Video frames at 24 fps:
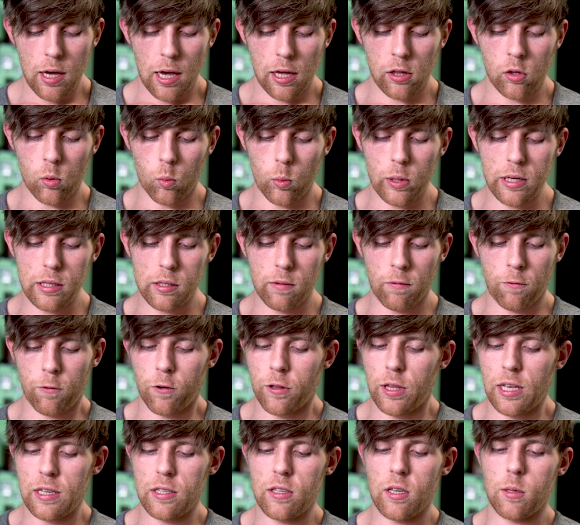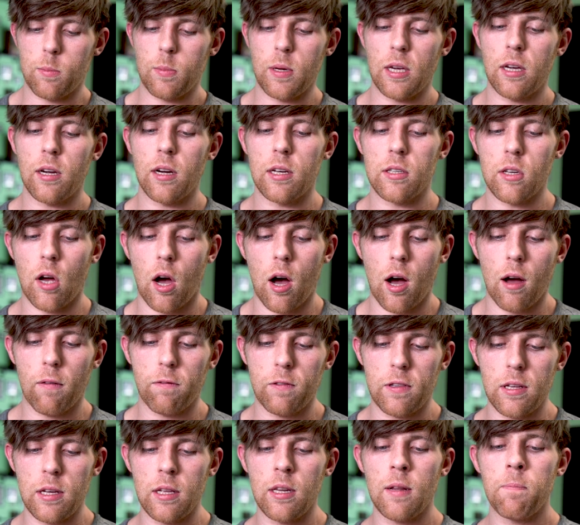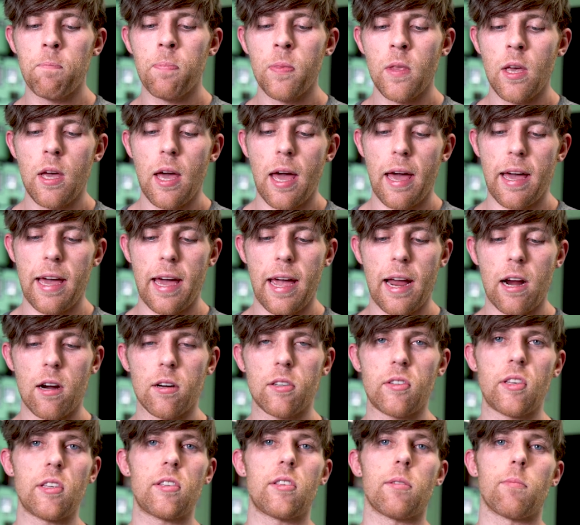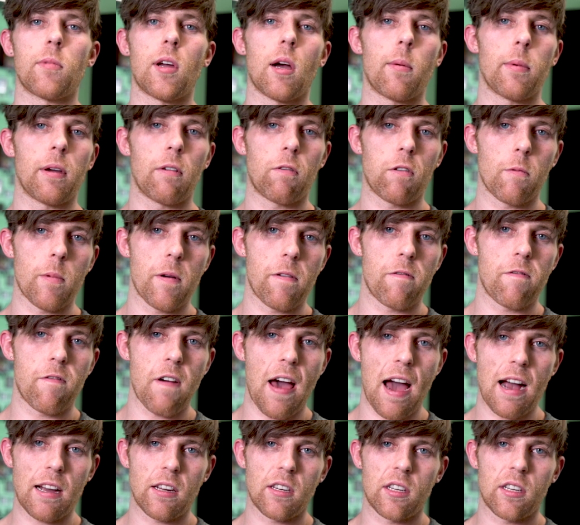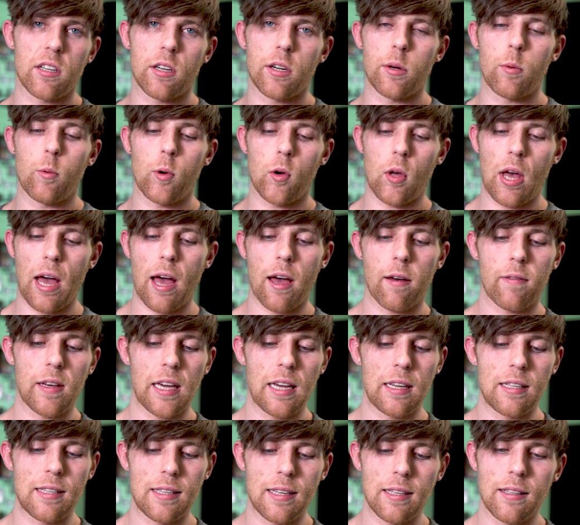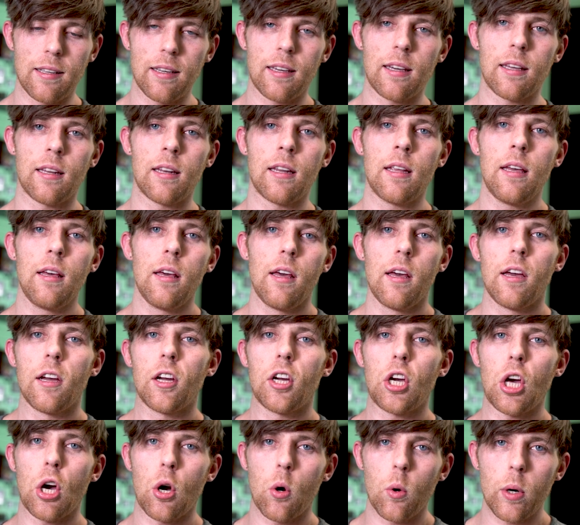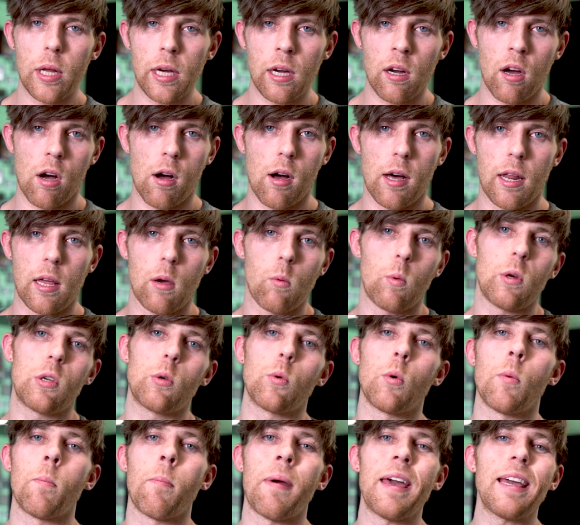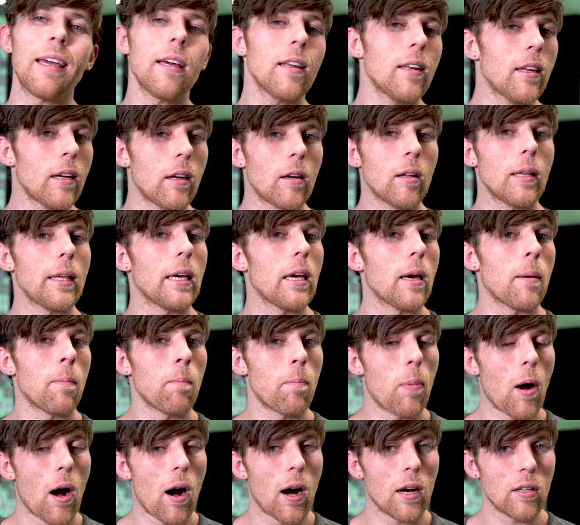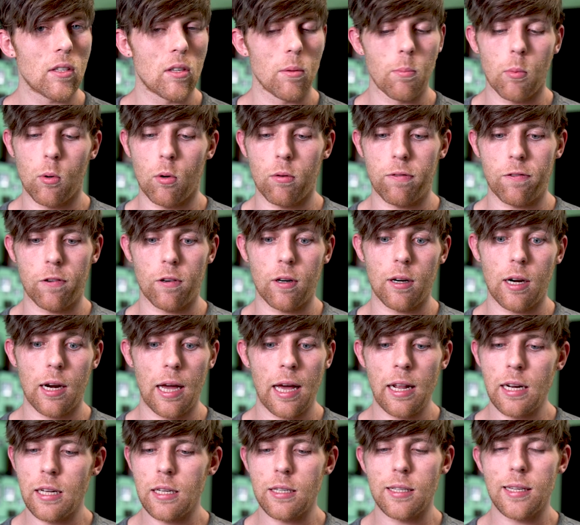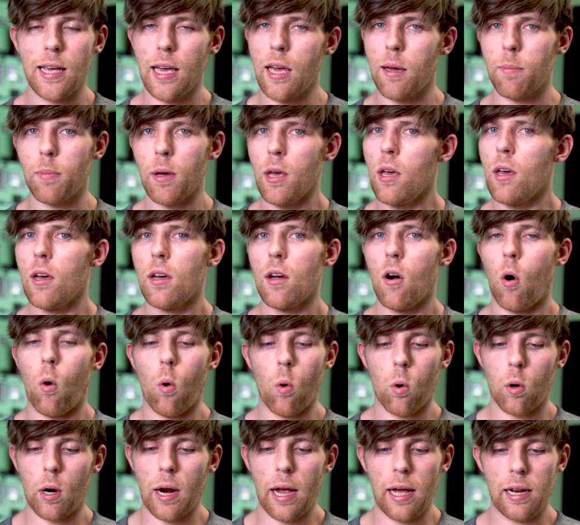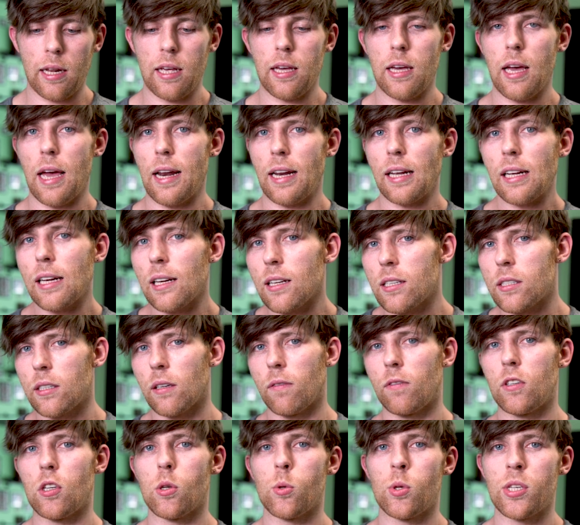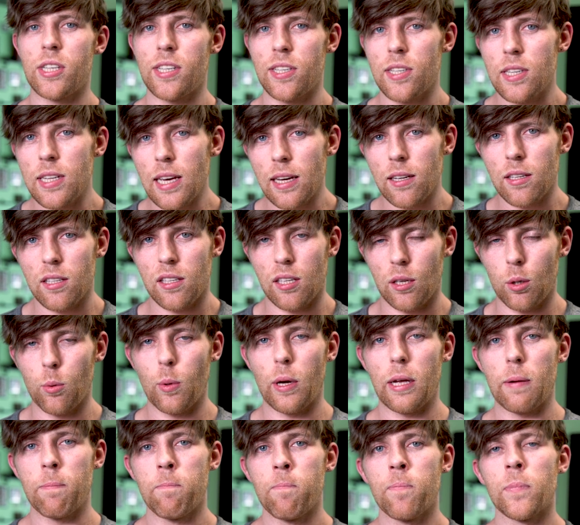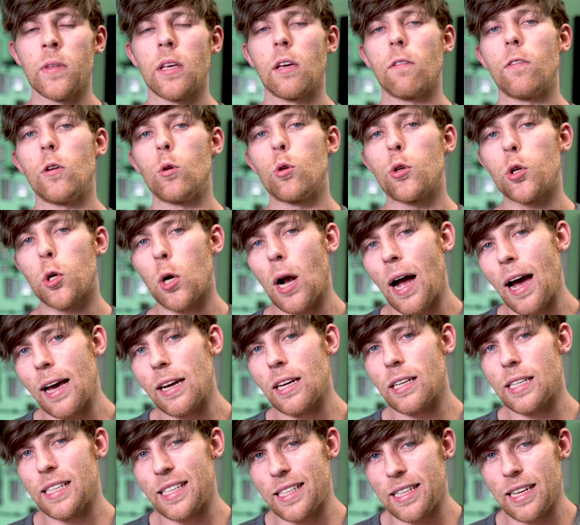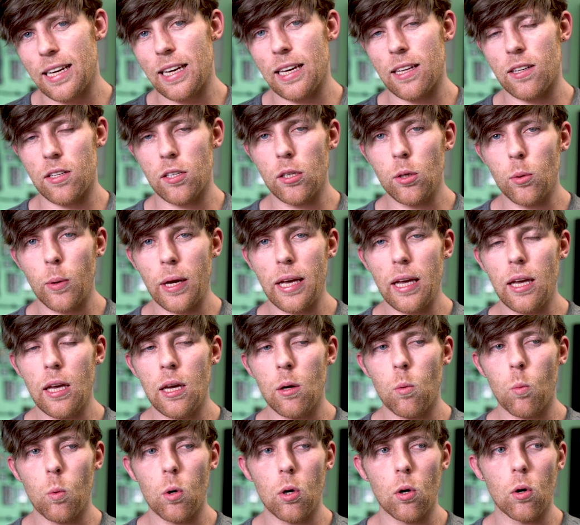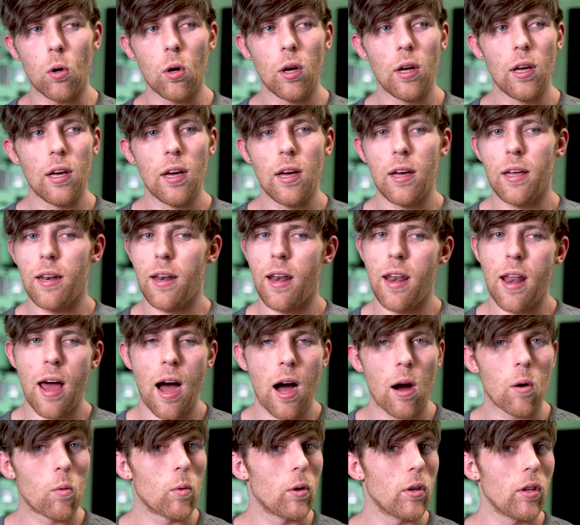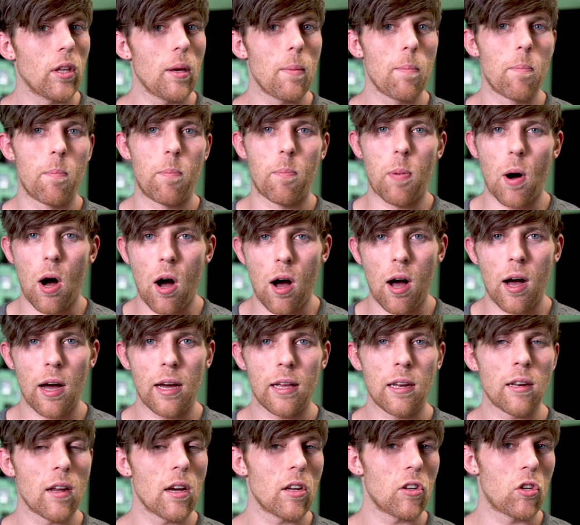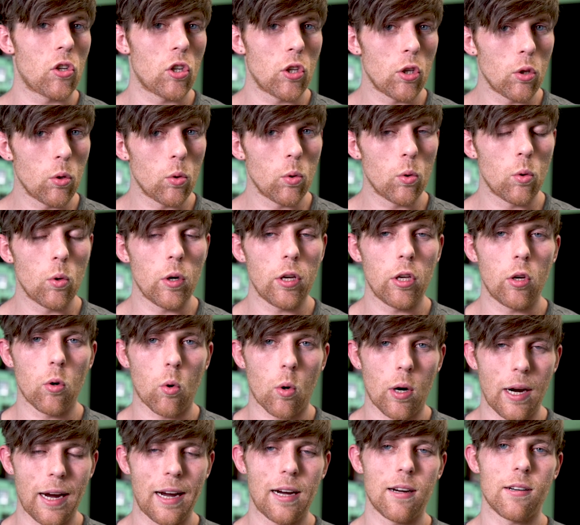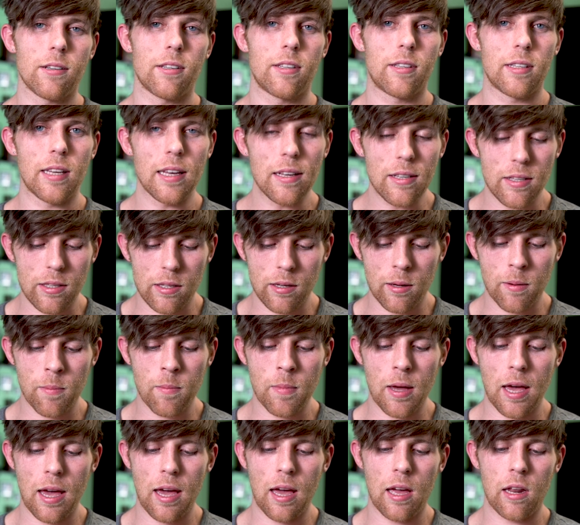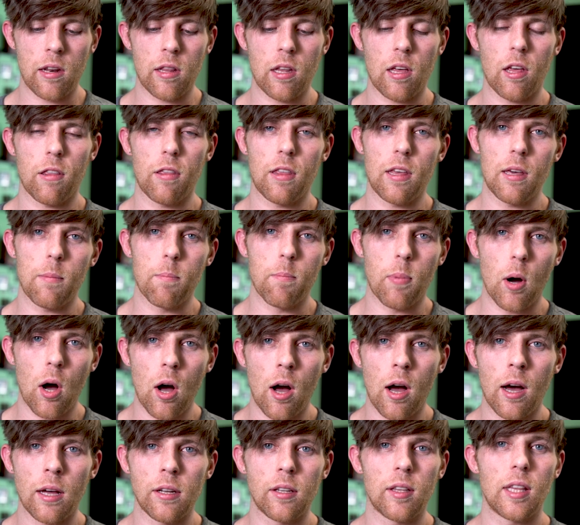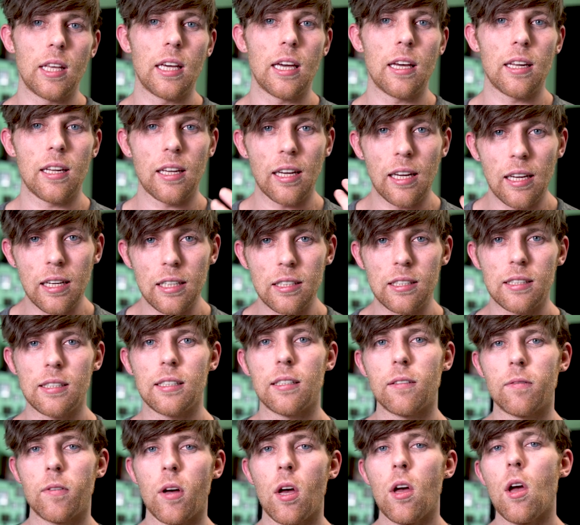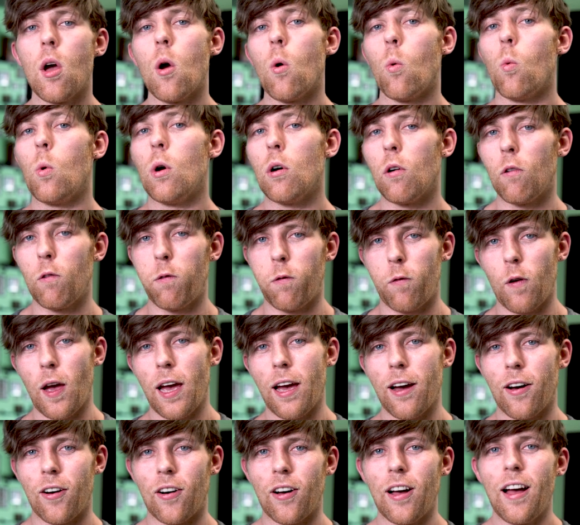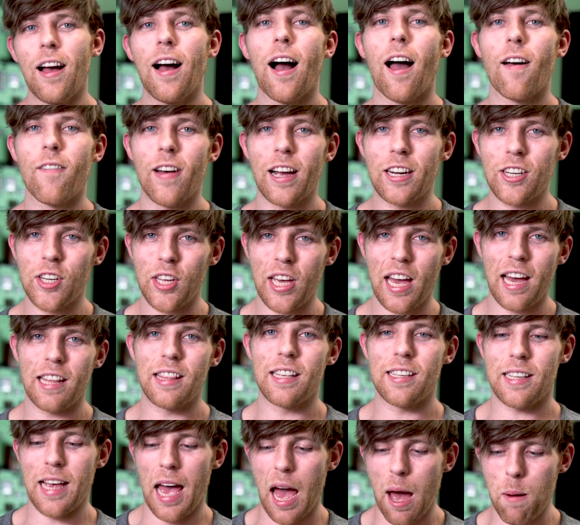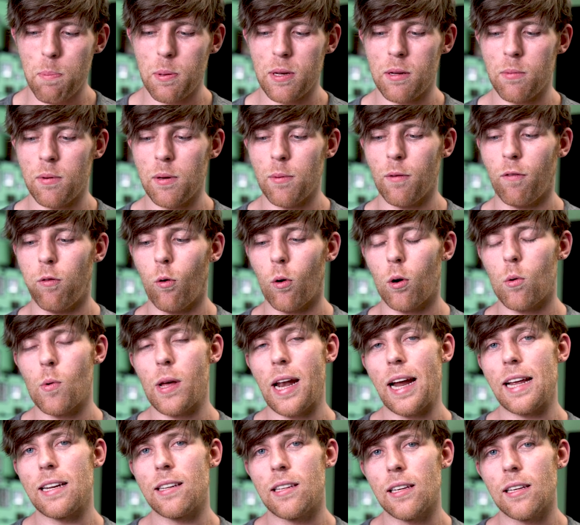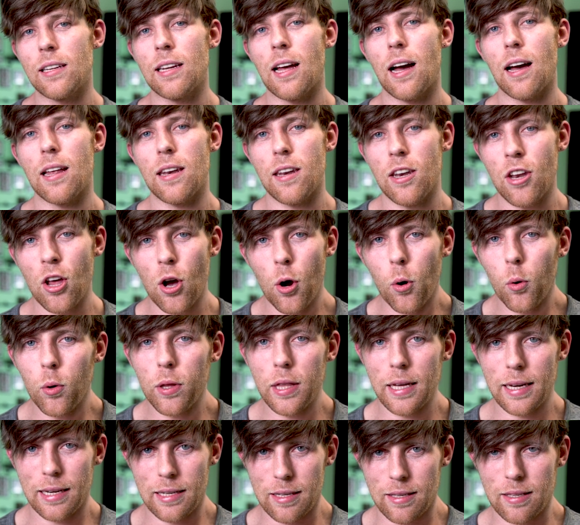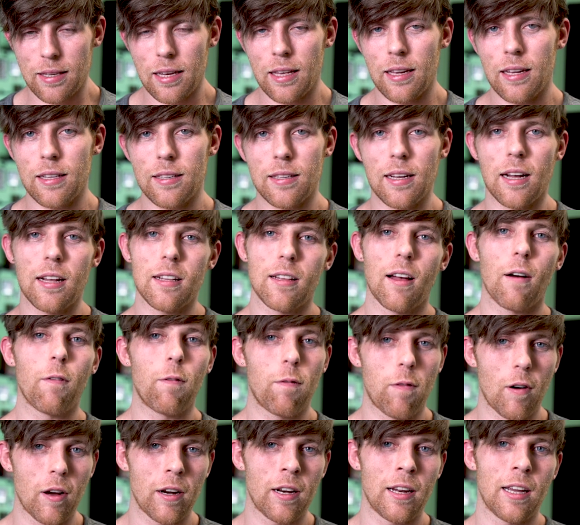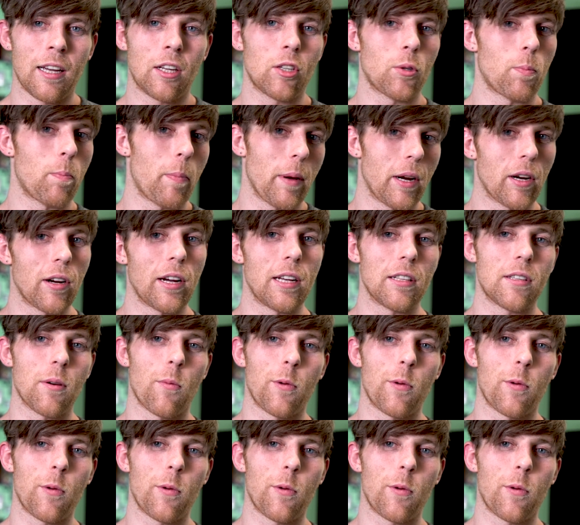And the reason for this is because often a hair system coming from a factory will have a silicone coating on it, which will make it nearly impossible for any tape or any adhesive to stick to it. If you try to stick it to it, it will not really bond to your hair system, and the adhesive will fail. I've actually had this happen to me before when I did not know this, and it's not a fun experience.